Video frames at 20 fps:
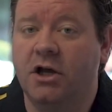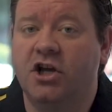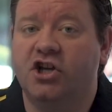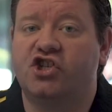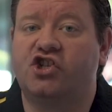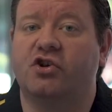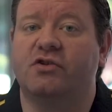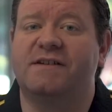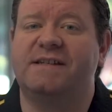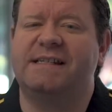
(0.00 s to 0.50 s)

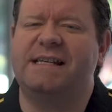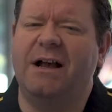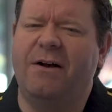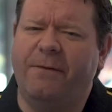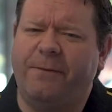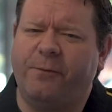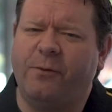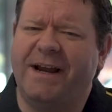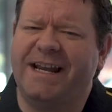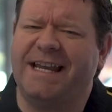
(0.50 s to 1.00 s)
So
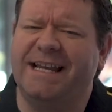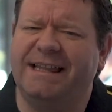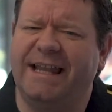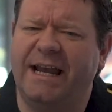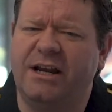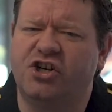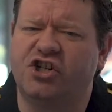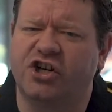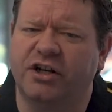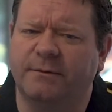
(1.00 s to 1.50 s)

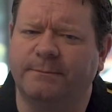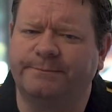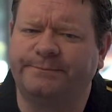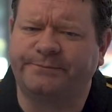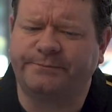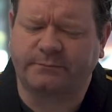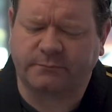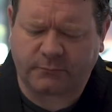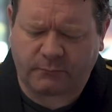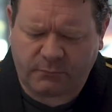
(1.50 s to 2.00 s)
self-regulation
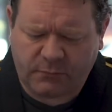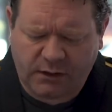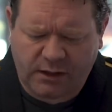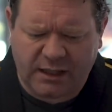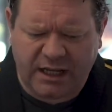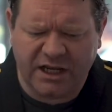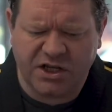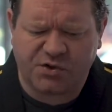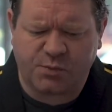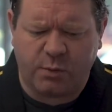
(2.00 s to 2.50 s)

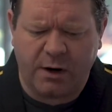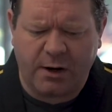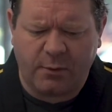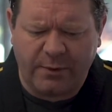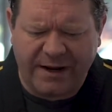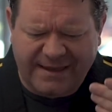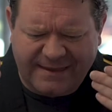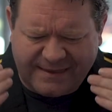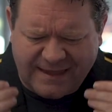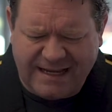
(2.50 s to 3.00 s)
is where
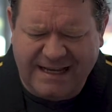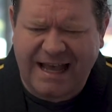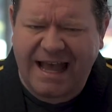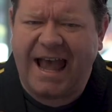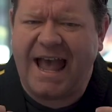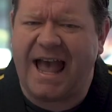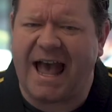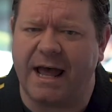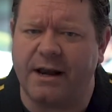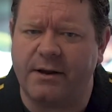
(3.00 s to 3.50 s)
we think
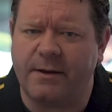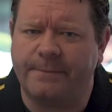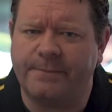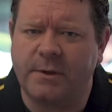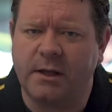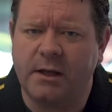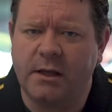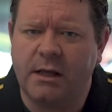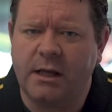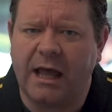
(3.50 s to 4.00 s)
ahead
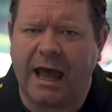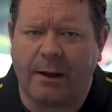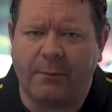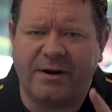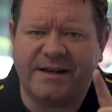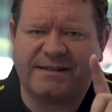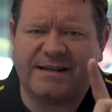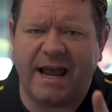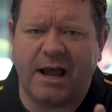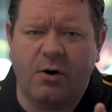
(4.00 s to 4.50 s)
and
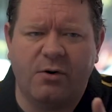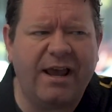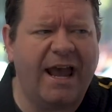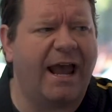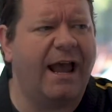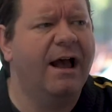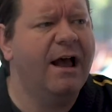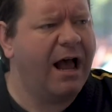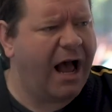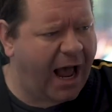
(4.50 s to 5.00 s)
we say,
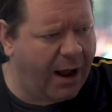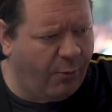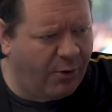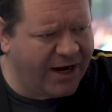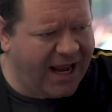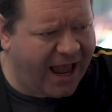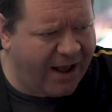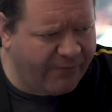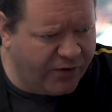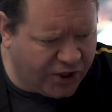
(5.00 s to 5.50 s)
okay, I
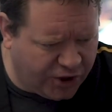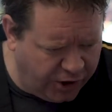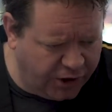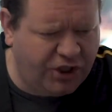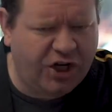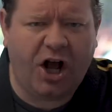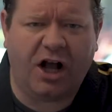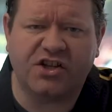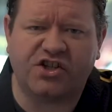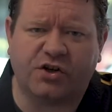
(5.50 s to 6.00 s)
want to have a good
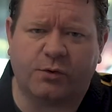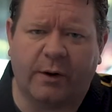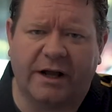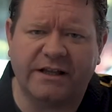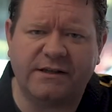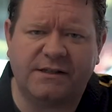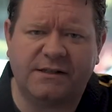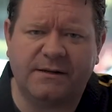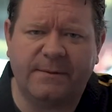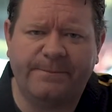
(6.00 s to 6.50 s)

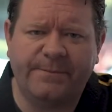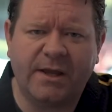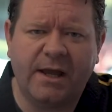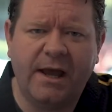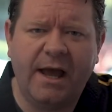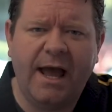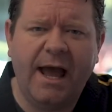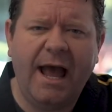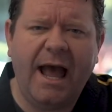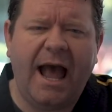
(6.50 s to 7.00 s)
consequence.
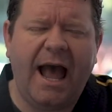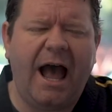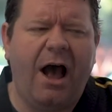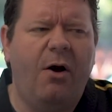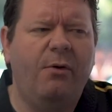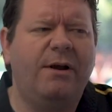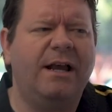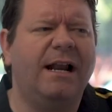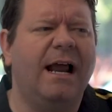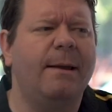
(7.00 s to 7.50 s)

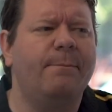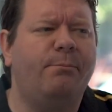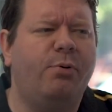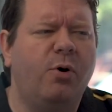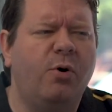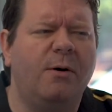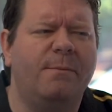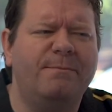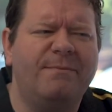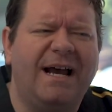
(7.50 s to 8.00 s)
How can I
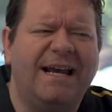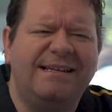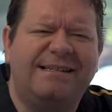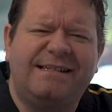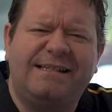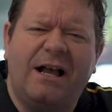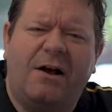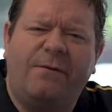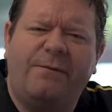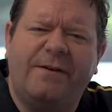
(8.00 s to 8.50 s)
put
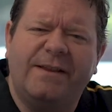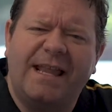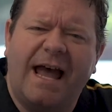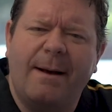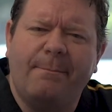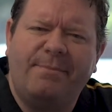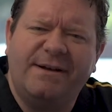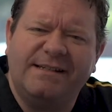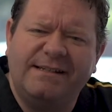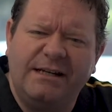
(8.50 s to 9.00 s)
myself in
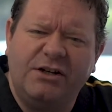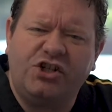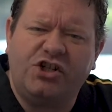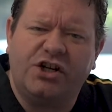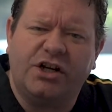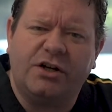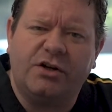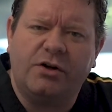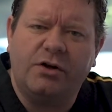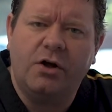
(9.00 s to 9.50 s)
that
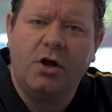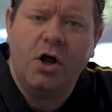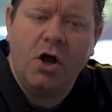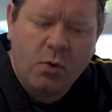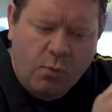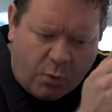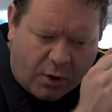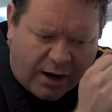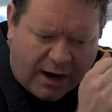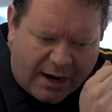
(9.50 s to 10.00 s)
position
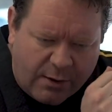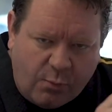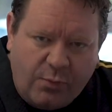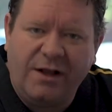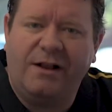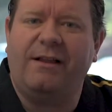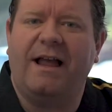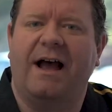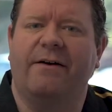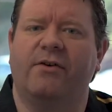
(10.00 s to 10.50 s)
where I
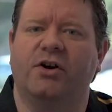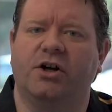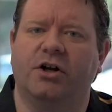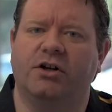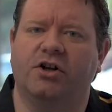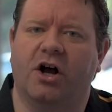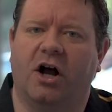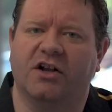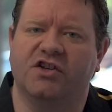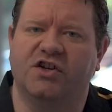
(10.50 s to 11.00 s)
will have a
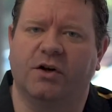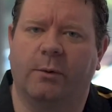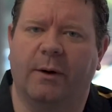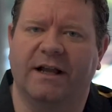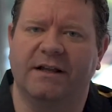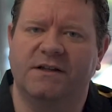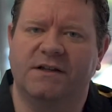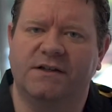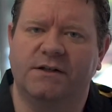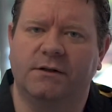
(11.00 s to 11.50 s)
good
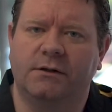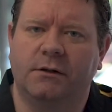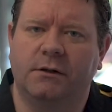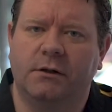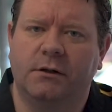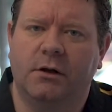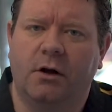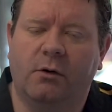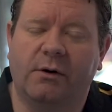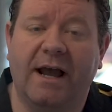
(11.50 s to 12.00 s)
consequence?
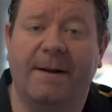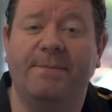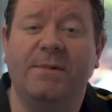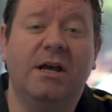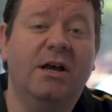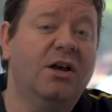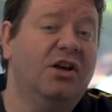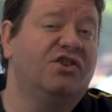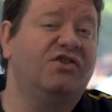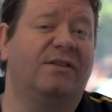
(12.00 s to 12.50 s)

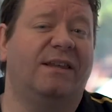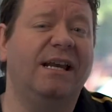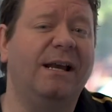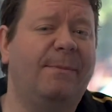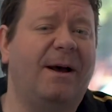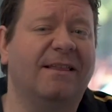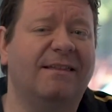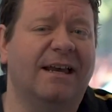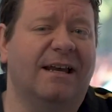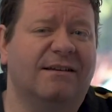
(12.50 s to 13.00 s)
Okay, so think
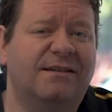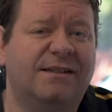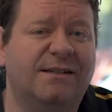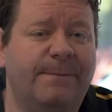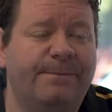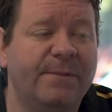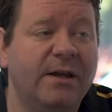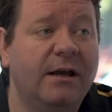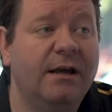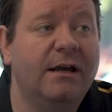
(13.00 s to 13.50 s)
about this.